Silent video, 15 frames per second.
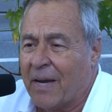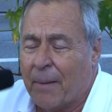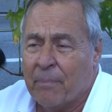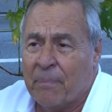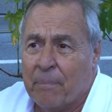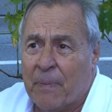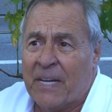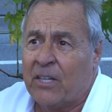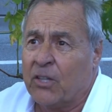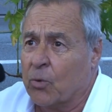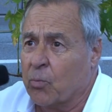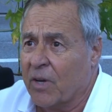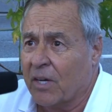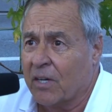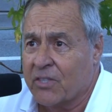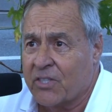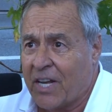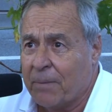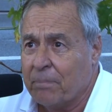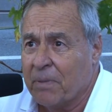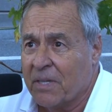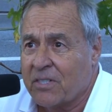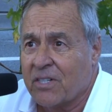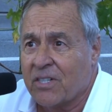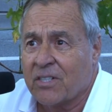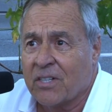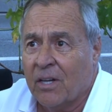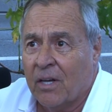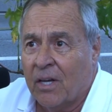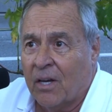I've been in the real estate business
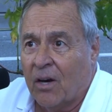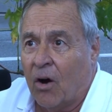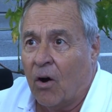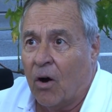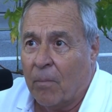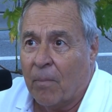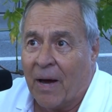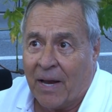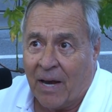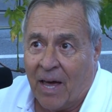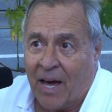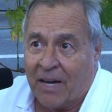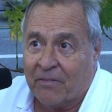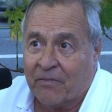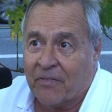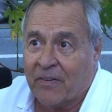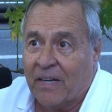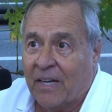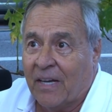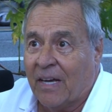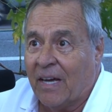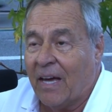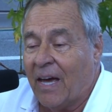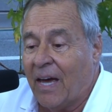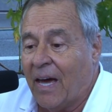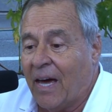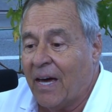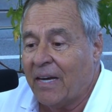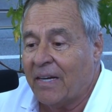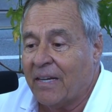all my life,
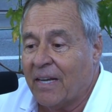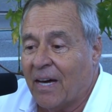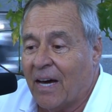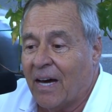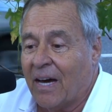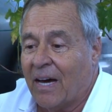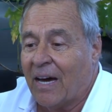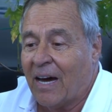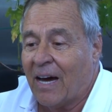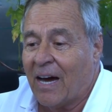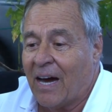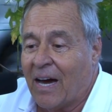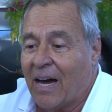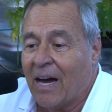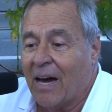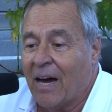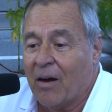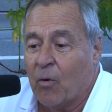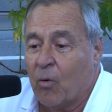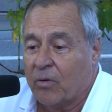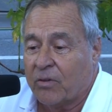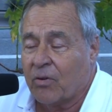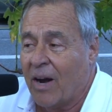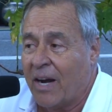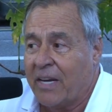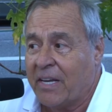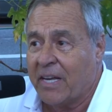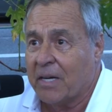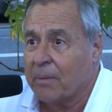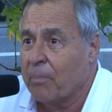and uh, trying to
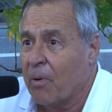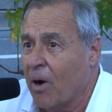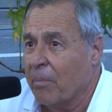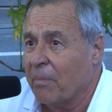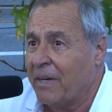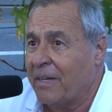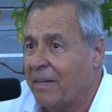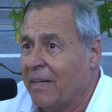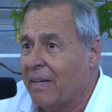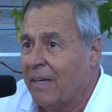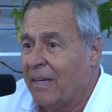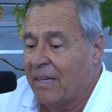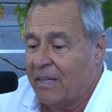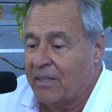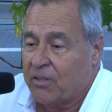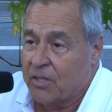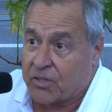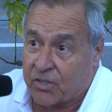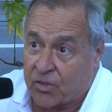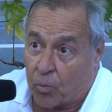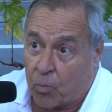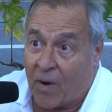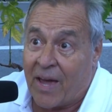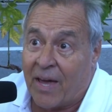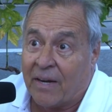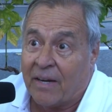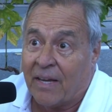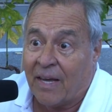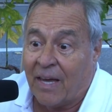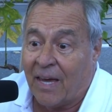get an apartment just to rent,
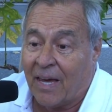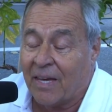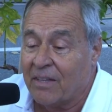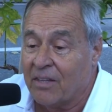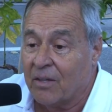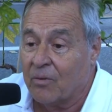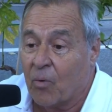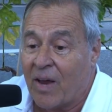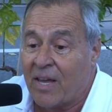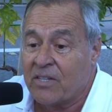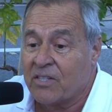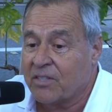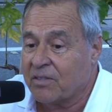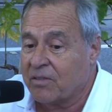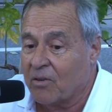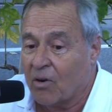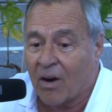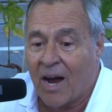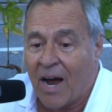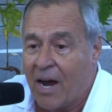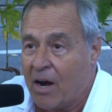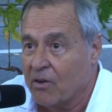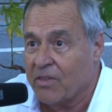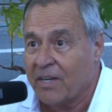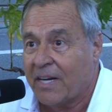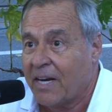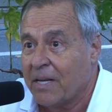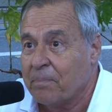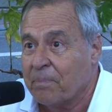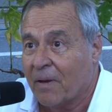and the rents are higher than
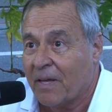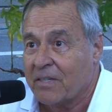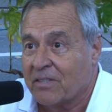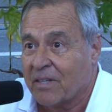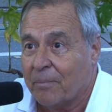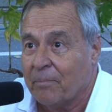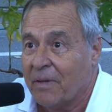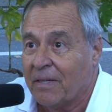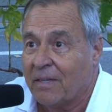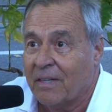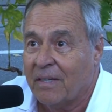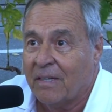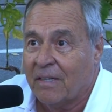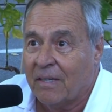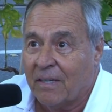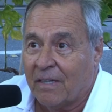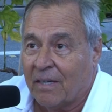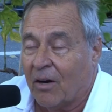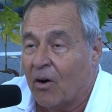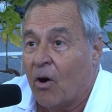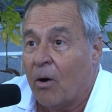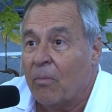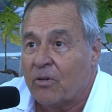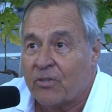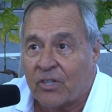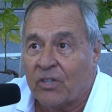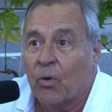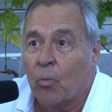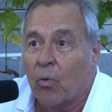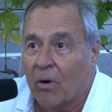any place I've been uh, almost
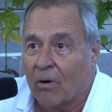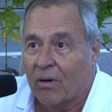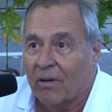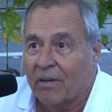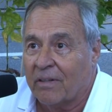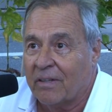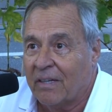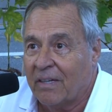in the world.